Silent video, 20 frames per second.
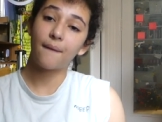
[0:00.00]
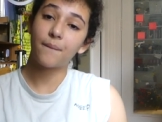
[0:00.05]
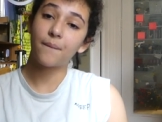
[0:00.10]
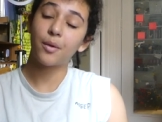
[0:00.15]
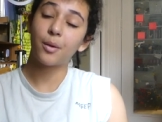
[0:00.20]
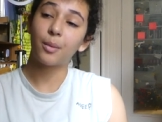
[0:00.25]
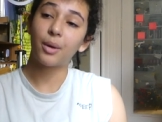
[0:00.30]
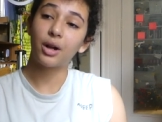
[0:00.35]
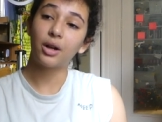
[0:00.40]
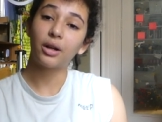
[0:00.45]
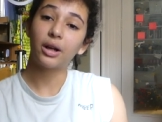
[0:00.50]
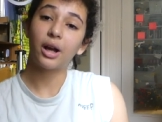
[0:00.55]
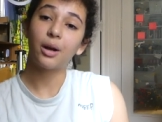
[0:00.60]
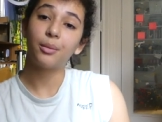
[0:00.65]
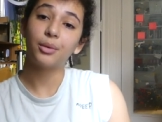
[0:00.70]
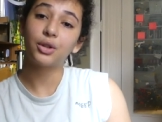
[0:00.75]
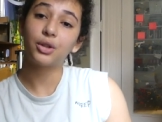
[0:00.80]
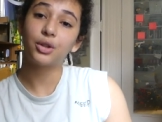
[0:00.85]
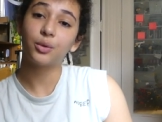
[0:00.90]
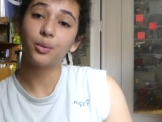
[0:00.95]
no matter how
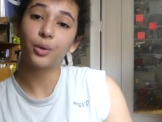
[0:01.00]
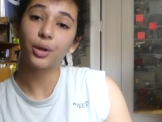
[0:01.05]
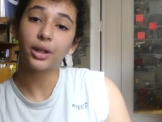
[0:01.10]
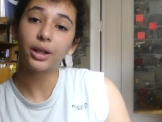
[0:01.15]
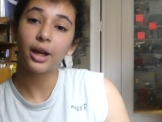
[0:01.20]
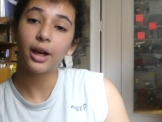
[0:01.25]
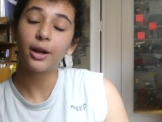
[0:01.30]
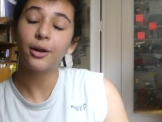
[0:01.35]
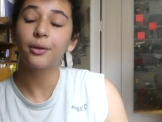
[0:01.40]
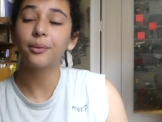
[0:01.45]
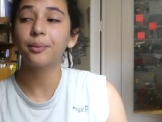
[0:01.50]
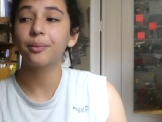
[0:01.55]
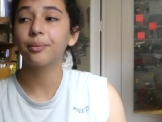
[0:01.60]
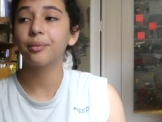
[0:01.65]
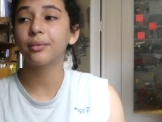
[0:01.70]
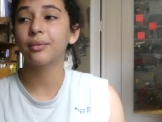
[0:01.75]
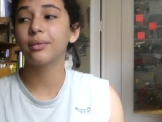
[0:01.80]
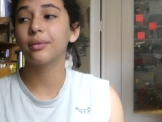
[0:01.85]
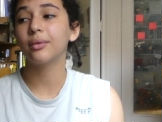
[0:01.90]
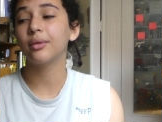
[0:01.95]
much you work out,
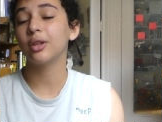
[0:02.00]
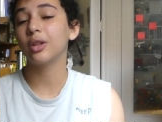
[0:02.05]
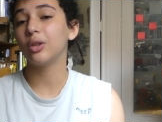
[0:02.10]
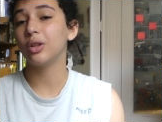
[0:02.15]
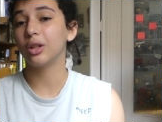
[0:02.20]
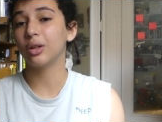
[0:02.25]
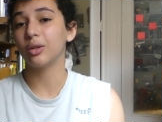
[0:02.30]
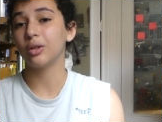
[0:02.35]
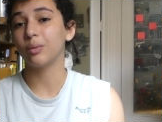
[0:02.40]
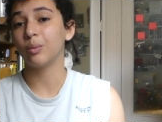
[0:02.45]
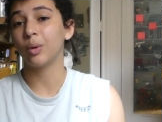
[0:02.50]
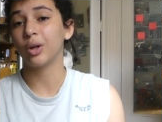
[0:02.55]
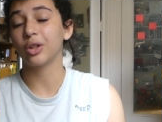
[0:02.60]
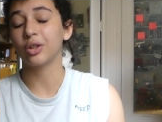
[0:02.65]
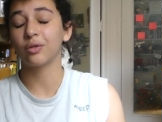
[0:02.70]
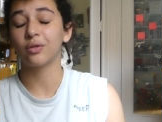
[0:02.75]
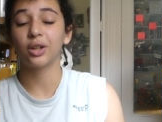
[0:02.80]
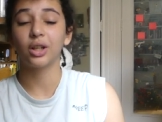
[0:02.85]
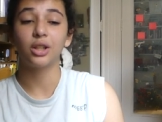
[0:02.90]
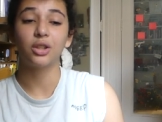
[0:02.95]
you need to wash
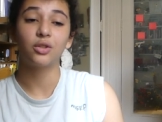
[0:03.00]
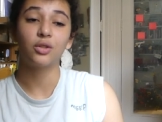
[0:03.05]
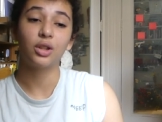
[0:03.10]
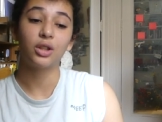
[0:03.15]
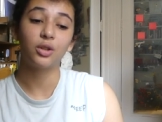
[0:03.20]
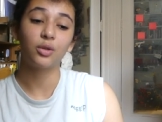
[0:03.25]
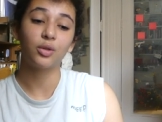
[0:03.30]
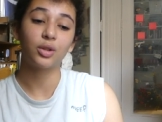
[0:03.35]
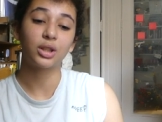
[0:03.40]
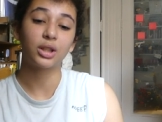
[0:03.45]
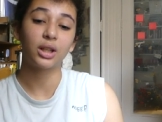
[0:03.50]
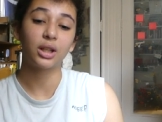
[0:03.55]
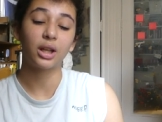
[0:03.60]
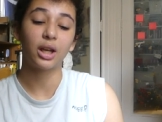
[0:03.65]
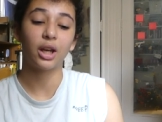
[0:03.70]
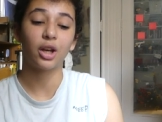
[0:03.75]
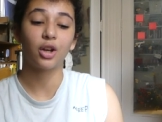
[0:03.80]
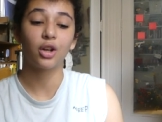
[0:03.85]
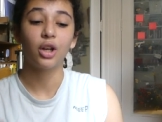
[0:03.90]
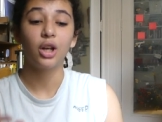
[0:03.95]
your face, you need to do your
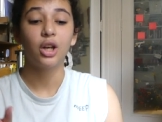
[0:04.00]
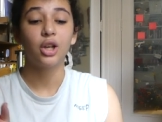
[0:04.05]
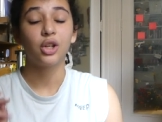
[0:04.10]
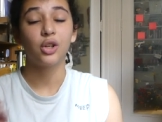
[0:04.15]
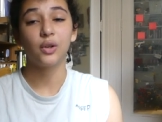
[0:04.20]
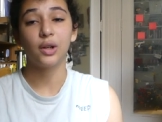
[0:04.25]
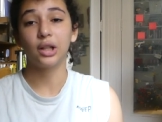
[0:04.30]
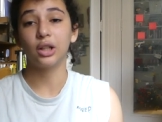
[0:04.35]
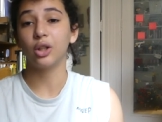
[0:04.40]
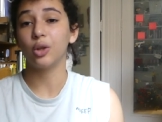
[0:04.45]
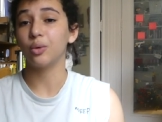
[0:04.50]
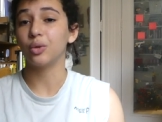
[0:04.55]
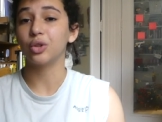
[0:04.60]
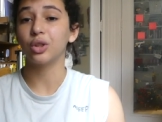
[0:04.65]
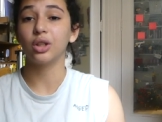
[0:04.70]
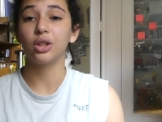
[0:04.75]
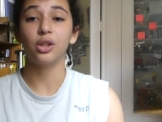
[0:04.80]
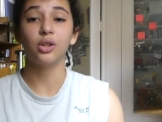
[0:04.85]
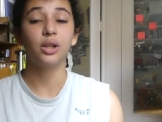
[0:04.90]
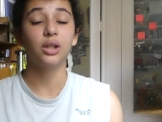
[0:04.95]
skincare, you need a
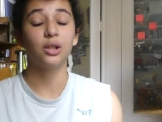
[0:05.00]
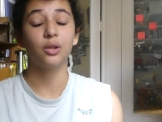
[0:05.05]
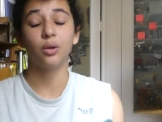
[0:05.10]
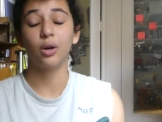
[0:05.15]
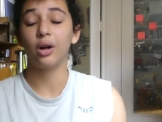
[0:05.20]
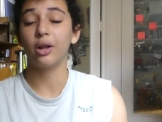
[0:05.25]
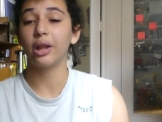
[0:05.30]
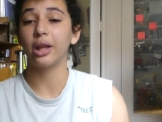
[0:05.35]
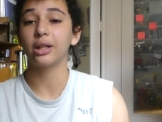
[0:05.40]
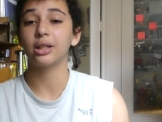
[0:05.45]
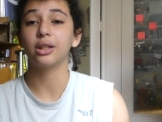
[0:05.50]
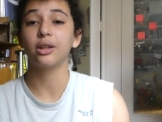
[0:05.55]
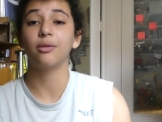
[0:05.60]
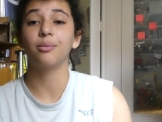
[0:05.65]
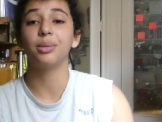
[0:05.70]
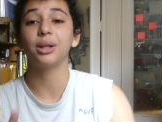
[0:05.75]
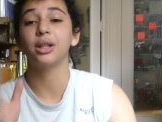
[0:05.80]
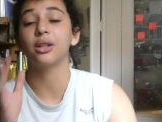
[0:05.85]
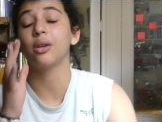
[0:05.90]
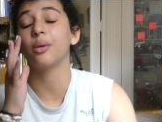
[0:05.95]
lotion, you need to do all that stuff,
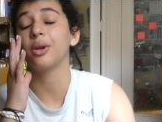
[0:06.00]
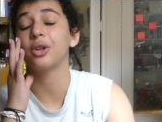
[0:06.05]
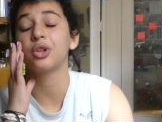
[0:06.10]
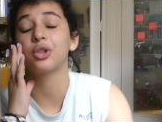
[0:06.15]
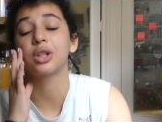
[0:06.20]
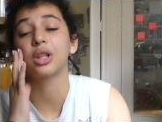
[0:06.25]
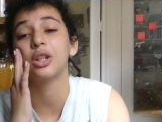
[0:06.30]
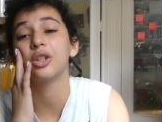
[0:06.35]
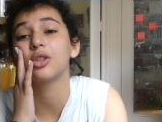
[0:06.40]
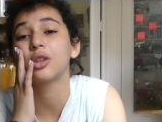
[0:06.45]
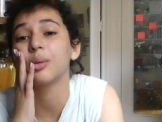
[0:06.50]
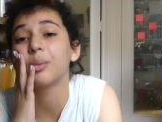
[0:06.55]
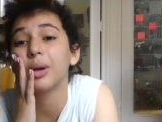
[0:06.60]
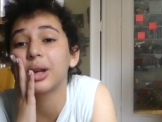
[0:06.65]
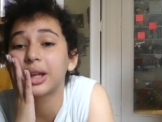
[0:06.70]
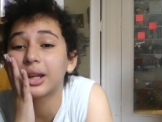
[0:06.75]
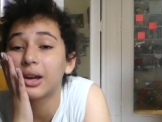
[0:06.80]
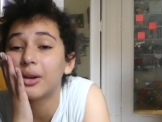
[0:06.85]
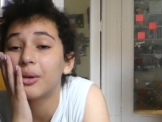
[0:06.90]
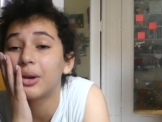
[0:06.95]
because otherwise your skin's gonna
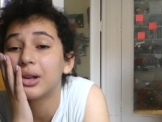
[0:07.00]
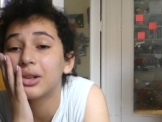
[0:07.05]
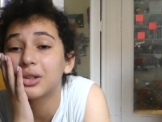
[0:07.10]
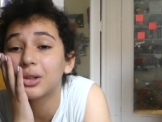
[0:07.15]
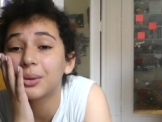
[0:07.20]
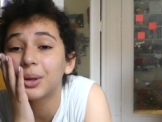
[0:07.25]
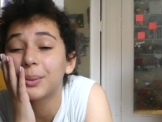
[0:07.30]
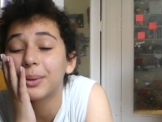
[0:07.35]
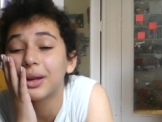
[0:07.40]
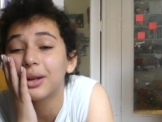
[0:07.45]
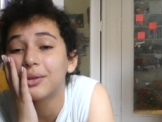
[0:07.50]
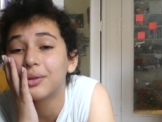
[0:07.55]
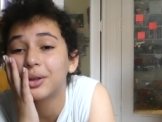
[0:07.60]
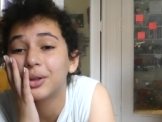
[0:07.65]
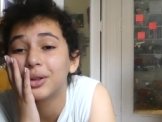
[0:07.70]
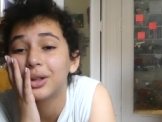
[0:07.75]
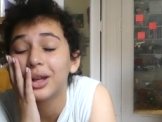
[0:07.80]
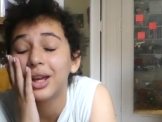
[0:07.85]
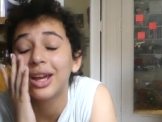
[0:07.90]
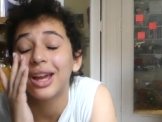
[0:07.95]
break out and it's gonna be
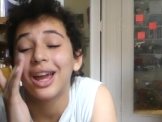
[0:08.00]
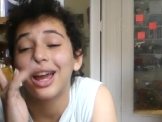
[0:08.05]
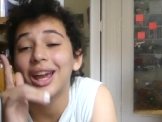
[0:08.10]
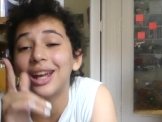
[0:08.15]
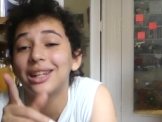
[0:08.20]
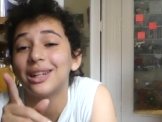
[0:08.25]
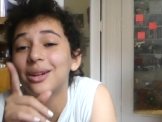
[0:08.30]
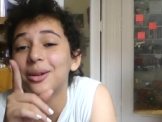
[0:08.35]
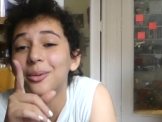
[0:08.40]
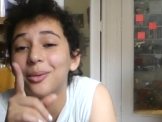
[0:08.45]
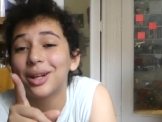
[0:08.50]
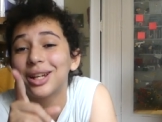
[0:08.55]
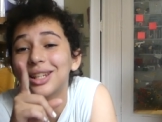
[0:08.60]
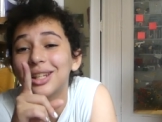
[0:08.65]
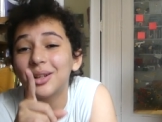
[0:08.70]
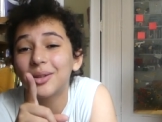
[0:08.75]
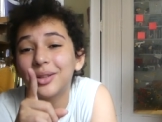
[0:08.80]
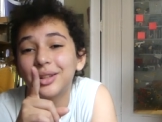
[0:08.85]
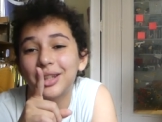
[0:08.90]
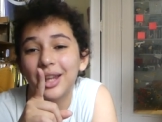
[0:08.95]
painful, and you don't want to
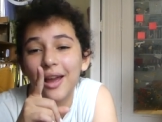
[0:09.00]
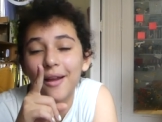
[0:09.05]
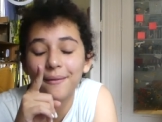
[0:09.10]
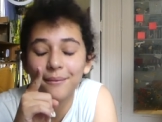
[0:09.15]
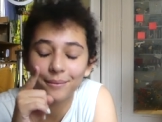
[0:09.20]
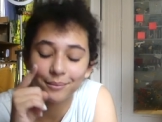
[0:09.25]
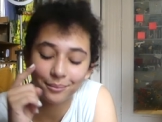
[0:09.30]
deal with that.